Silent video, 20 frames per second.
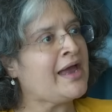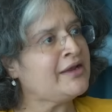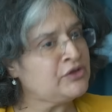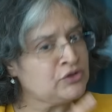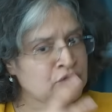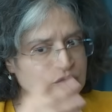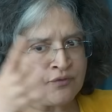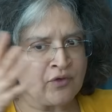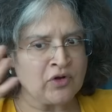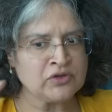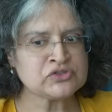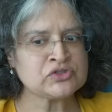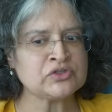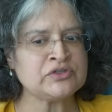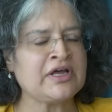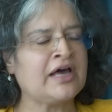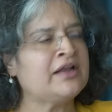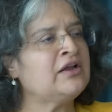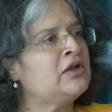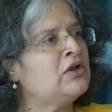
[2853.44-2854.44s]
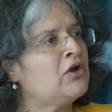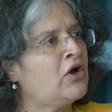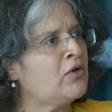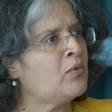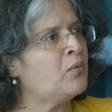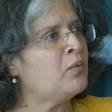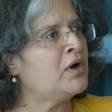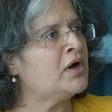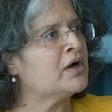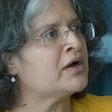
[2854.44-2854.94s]
and you've also done a lot
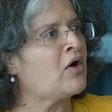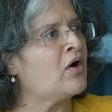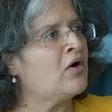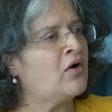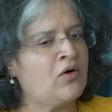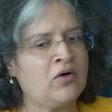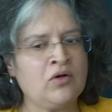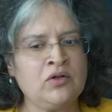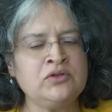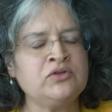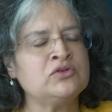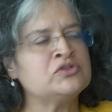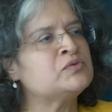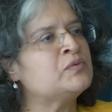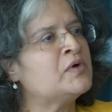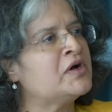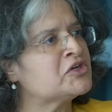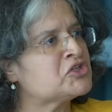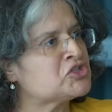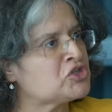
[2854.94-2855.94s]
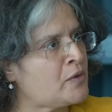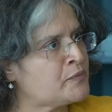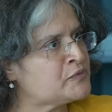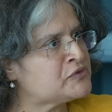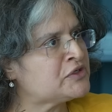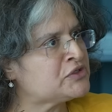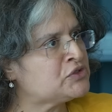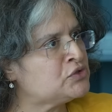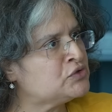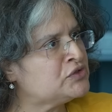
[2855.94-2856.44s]
of work. All those
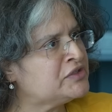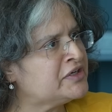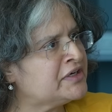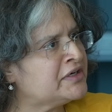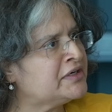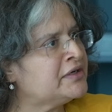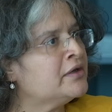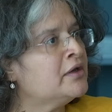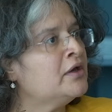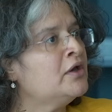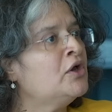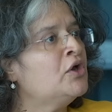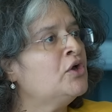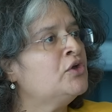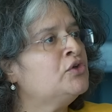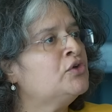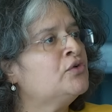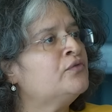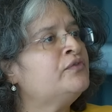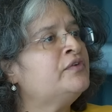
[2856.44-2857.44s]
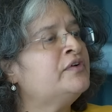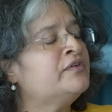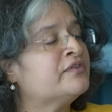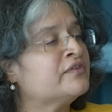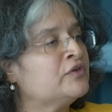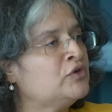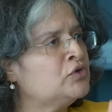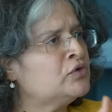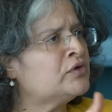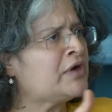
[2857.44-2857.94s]
workshops that you did. Yeah. You've
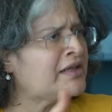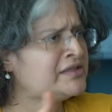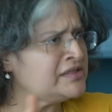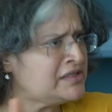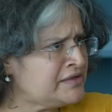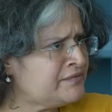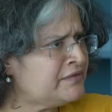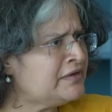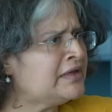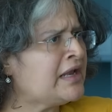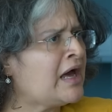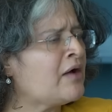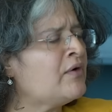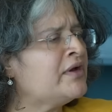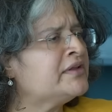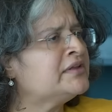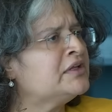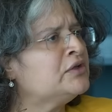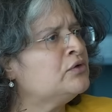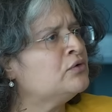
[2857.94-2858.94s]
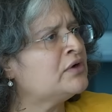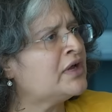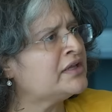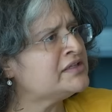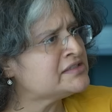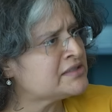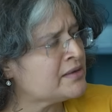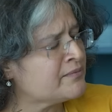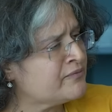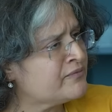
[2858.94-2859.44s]
you run even now. I think you
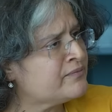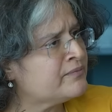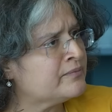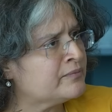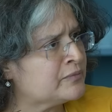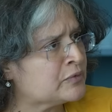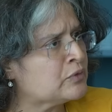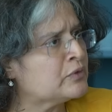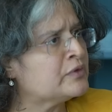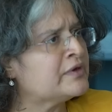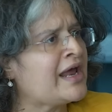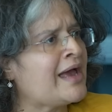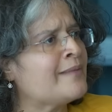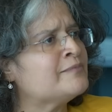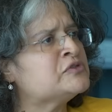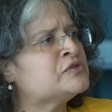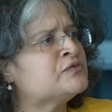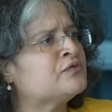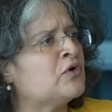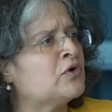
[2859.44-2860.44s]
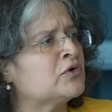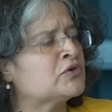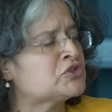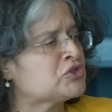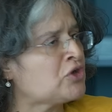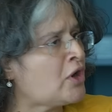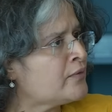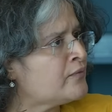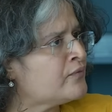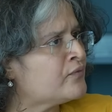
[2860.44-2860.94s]
run some programs for
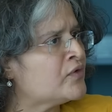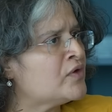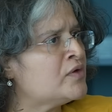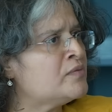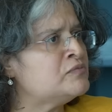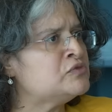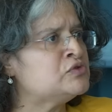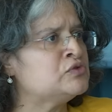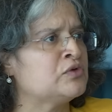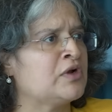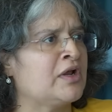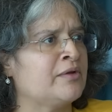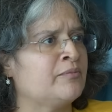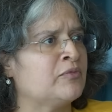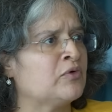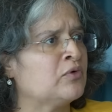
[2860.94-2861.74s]
short films. You run